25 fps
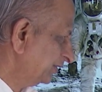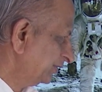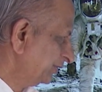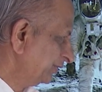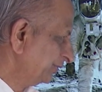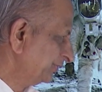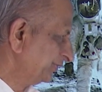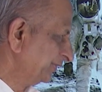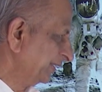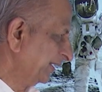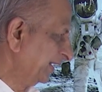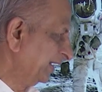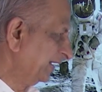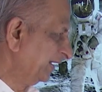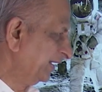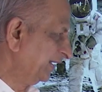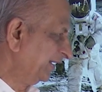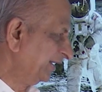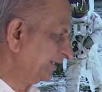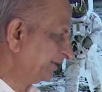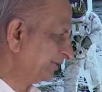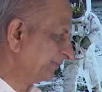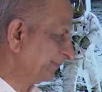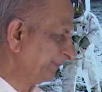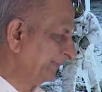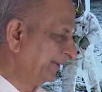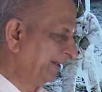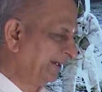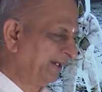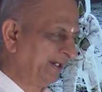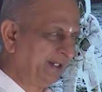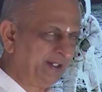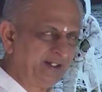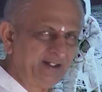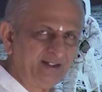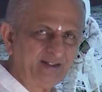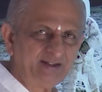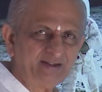to send its
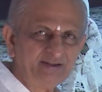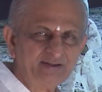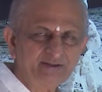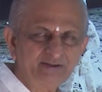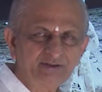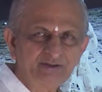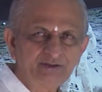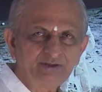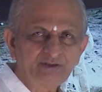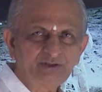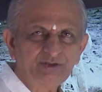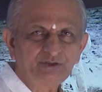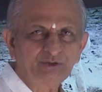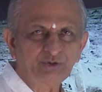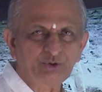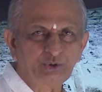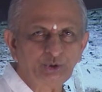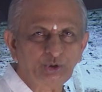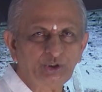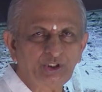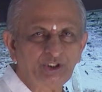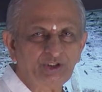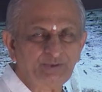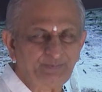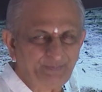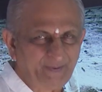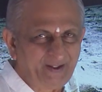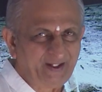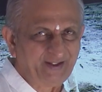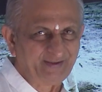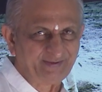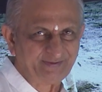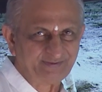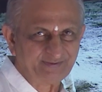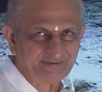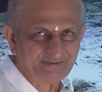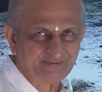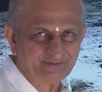man to the
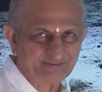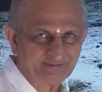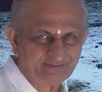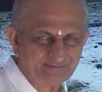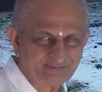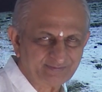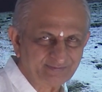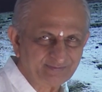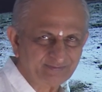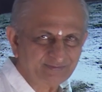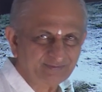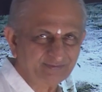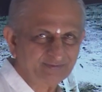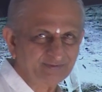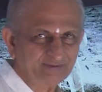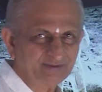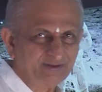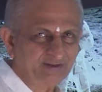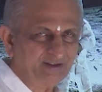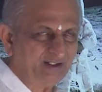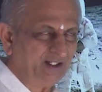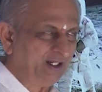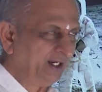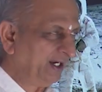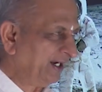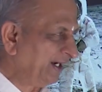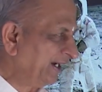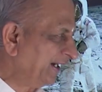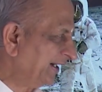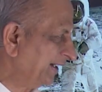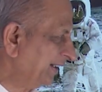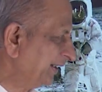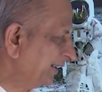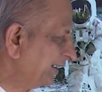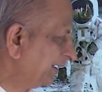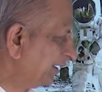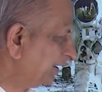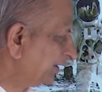space
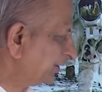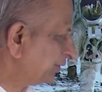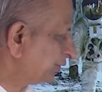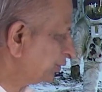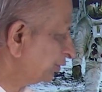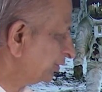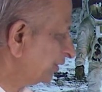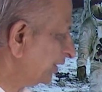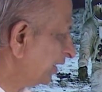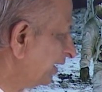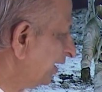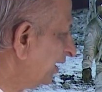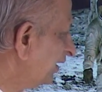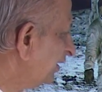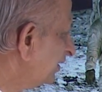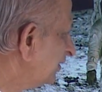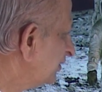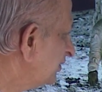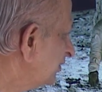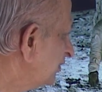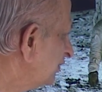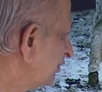and uh, to the